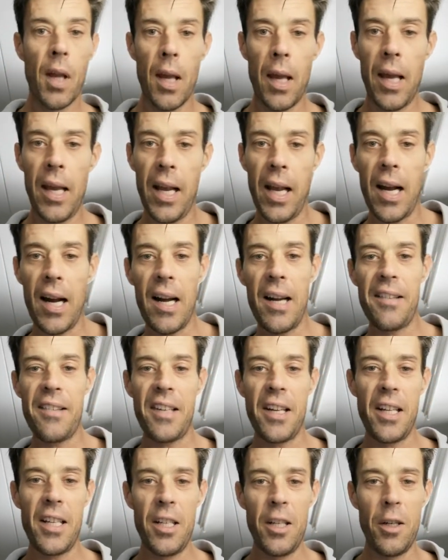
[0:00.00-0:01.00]
Hey guys,
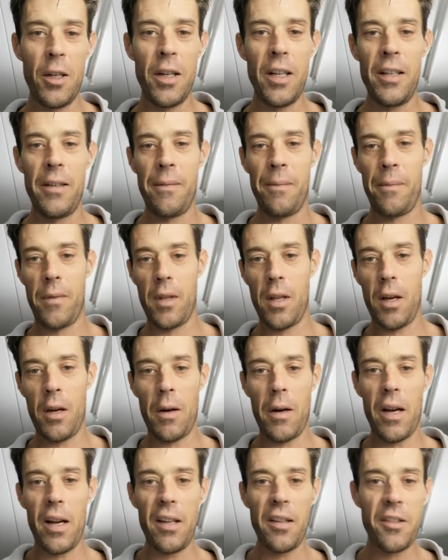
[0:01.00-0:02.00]
how you doing?
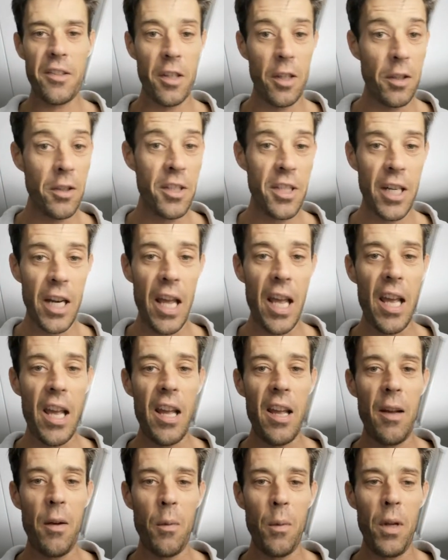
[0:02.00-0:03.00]
All right, so
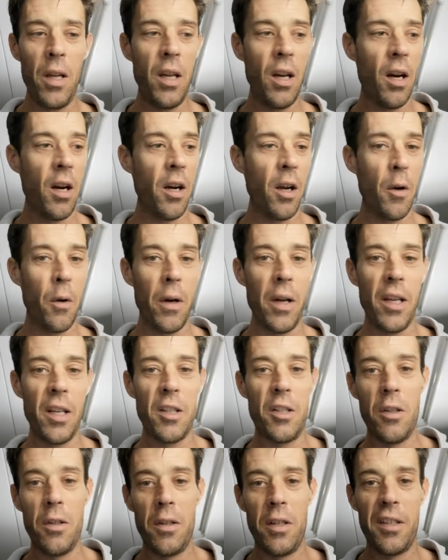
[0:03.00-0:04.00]
today we are
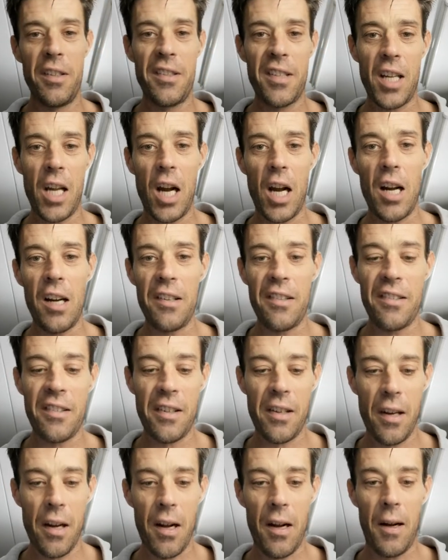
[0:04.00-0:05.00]
going to
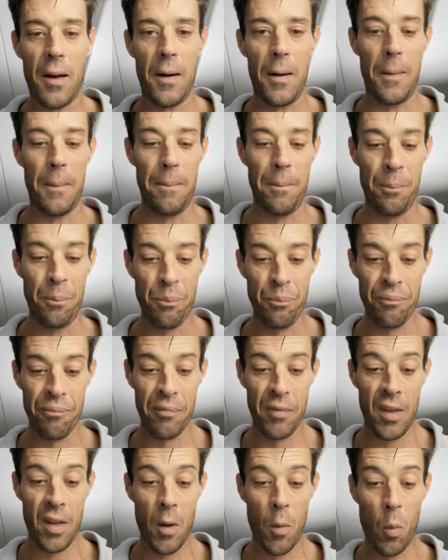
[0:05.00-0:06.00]
discuss
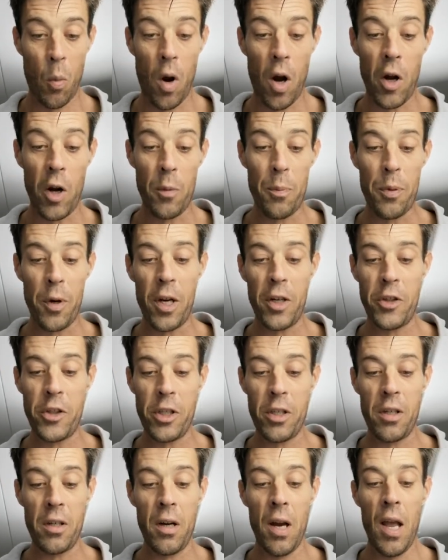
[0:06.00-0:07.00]
water
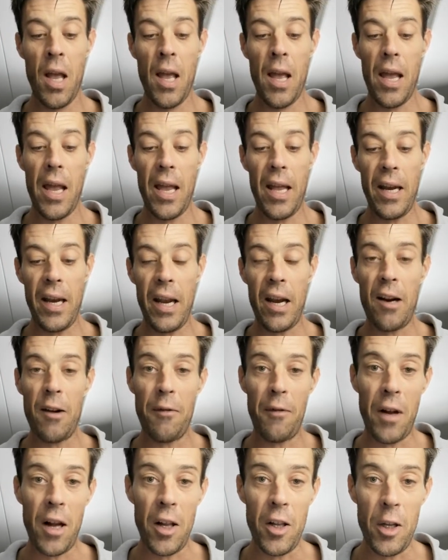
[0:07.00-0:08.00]
pressure and air
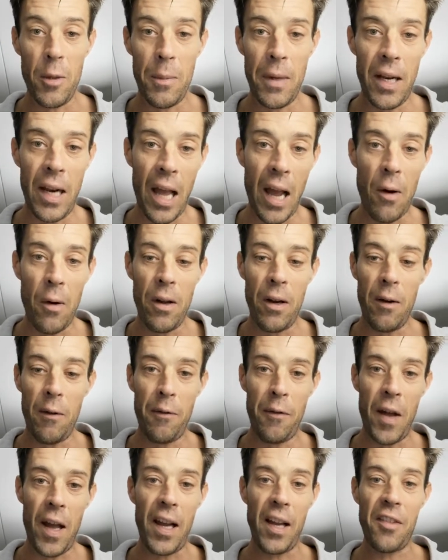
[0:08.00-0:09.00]
volume and how it
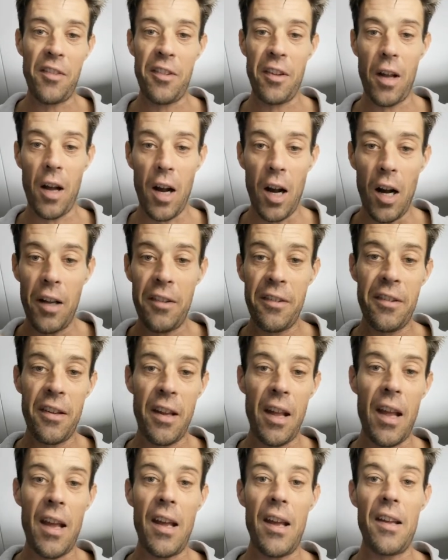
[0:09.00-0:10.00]
affects
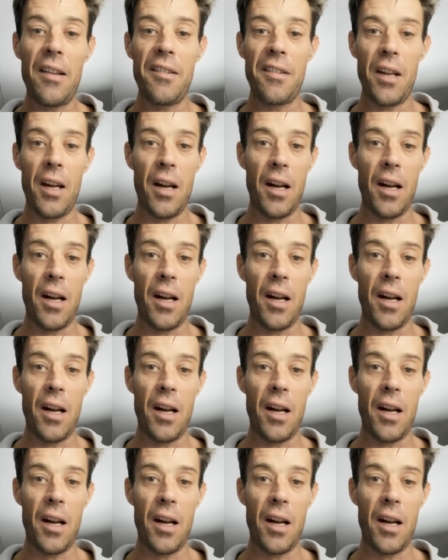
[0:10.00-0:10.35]
us as